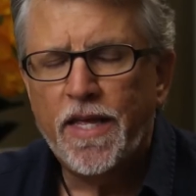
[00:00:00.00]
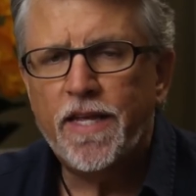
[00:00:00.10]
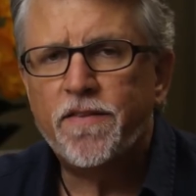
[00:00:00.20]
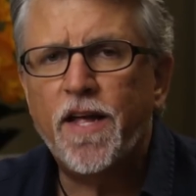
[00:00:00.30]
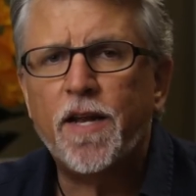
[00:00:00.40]

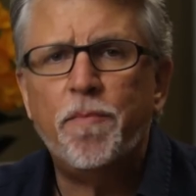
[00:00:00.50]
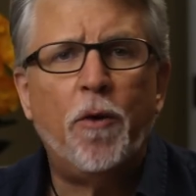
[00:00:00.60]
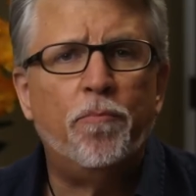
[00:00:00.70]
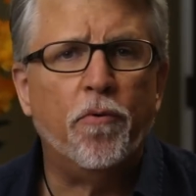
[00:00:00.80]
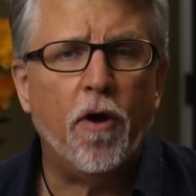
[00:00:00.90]
It's not
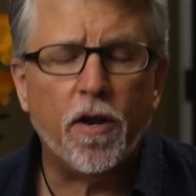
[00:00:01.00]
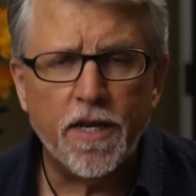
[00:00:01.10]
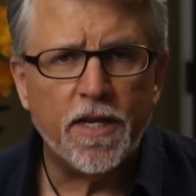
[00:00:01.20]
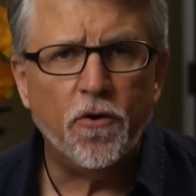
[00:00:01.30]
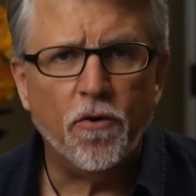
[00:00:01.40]
about
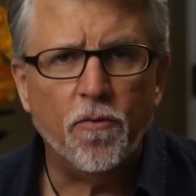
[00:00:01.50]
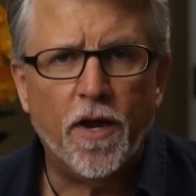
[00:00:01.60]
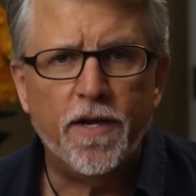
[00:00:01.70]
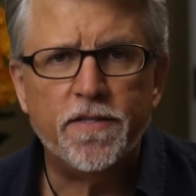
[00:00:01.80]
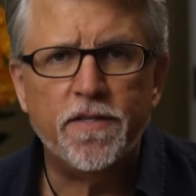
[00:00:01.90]
broadening your
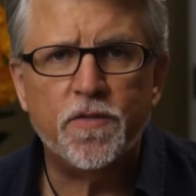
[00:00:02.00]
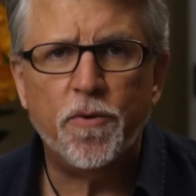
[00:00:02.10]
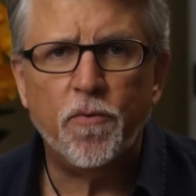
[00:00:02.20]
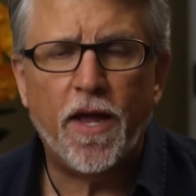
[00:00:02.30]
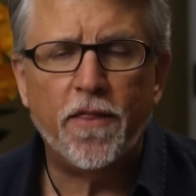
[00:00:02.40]
horizons,
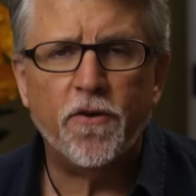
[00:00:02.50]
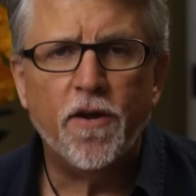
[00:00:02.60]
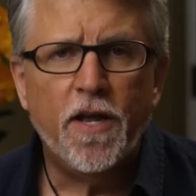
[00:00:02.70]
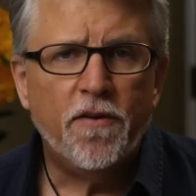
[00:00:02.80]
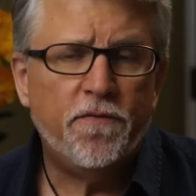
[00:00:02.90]
but
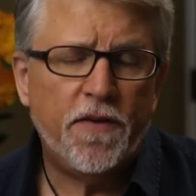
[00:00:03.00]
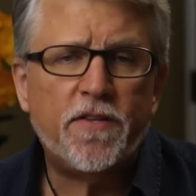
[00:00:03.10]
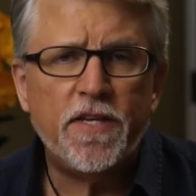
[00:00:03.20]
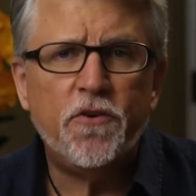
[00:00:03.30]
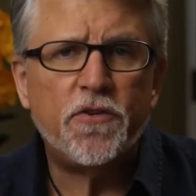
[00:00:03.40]
rather
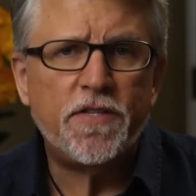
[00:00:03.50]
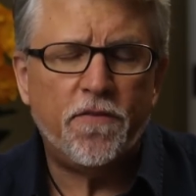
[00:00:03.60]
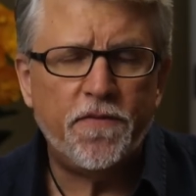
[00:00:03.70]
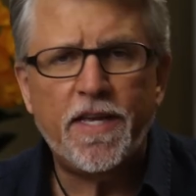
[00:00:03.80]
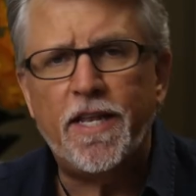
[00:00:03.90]
fencing
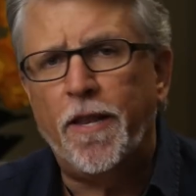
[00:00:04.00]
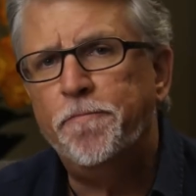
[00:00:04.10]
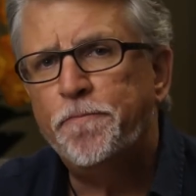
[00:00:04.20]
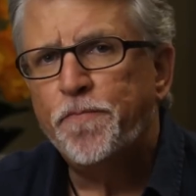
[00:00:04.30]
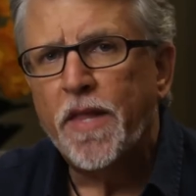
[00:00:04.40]
yourself in.